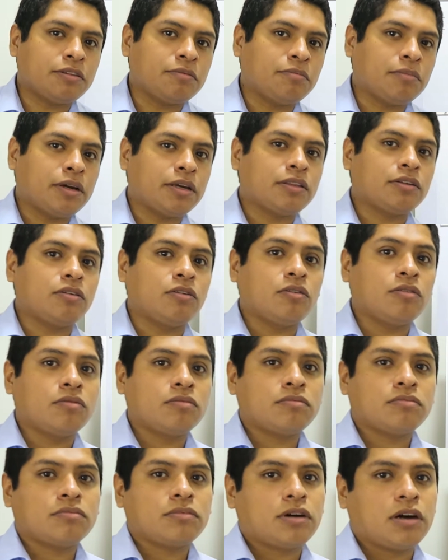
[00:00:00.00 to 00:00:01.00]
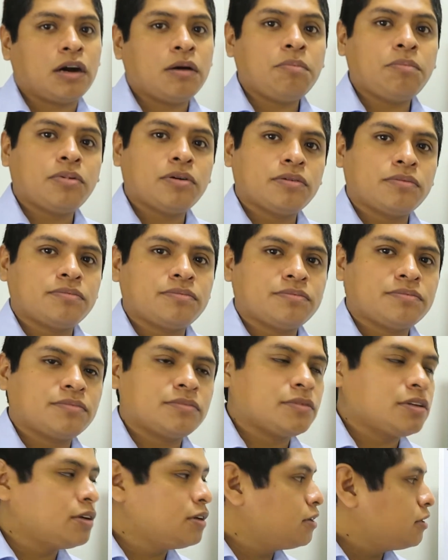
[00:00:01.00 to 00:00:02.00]
it might go up,
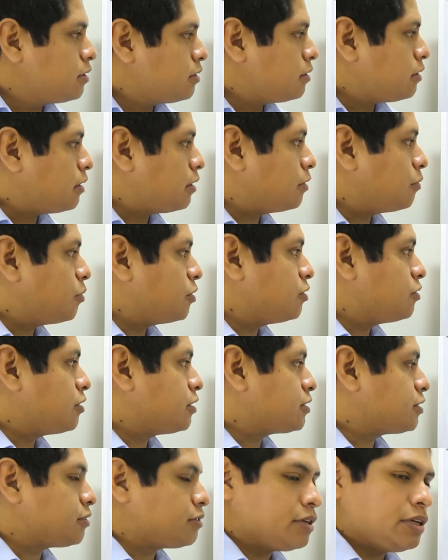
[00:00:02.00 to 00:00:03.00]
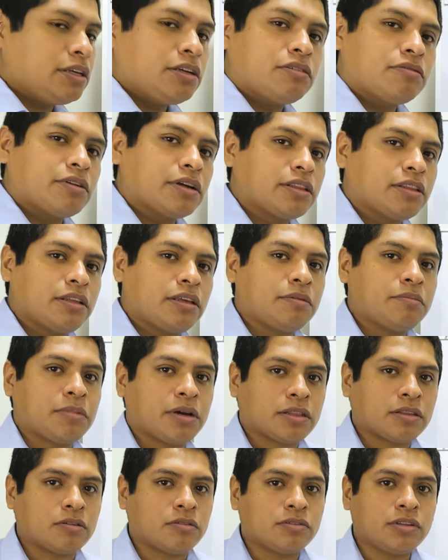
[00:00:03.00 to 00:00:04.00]
and when you answer incorrectly, it
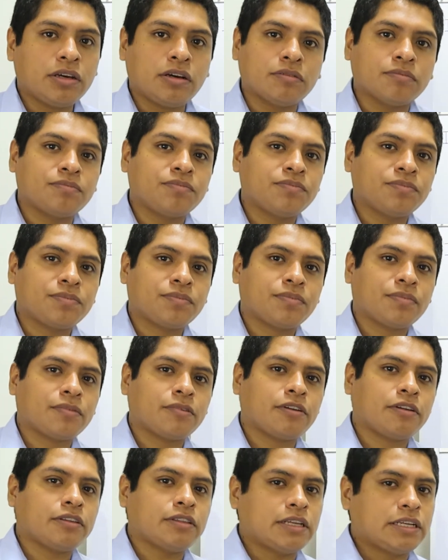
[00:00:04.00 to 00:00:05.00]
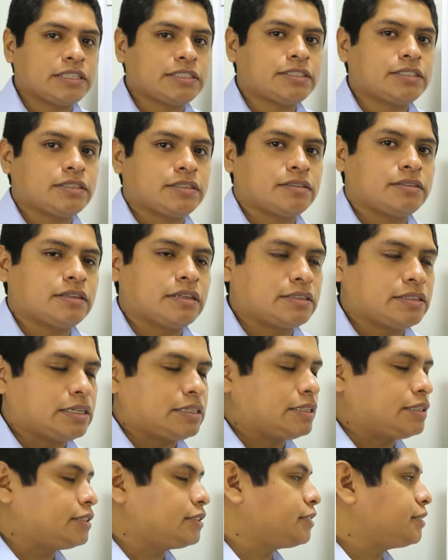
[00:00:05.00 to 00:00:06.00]
might go down. Right? That is the
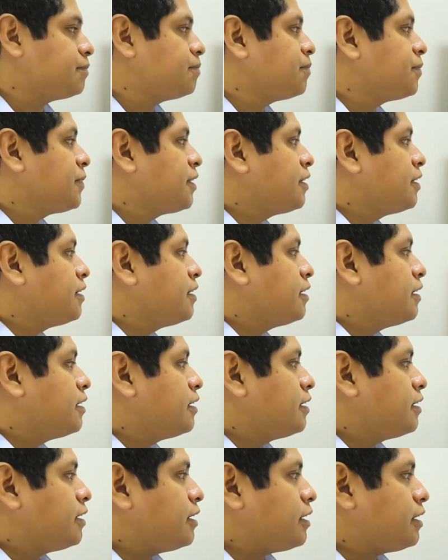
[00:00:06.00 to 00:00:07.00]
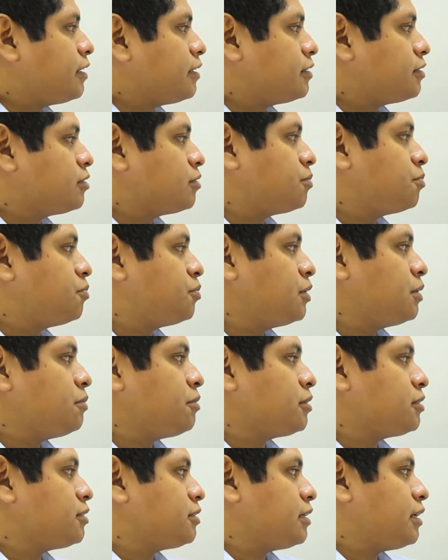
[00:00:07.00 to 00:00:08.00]
tendency. And so pretty
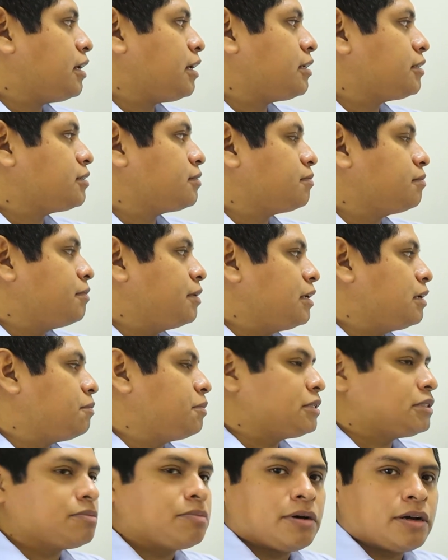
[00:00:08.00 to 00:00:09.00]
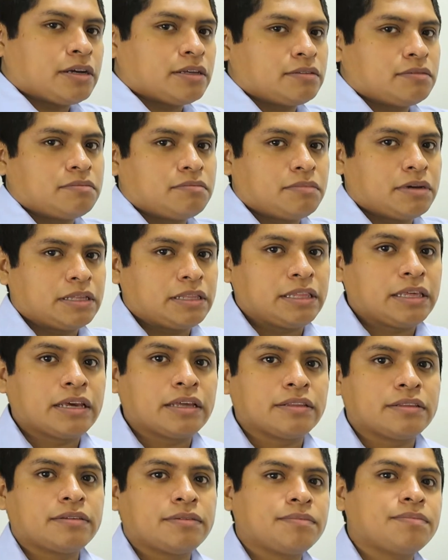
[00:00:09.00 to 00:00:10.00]
much it has made up its mind by the
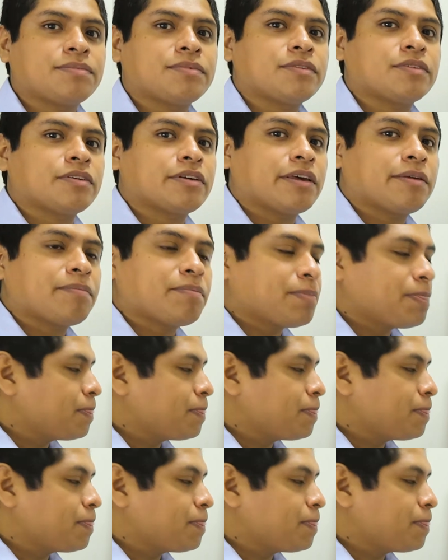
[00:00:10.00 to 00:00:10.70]
end. Okay.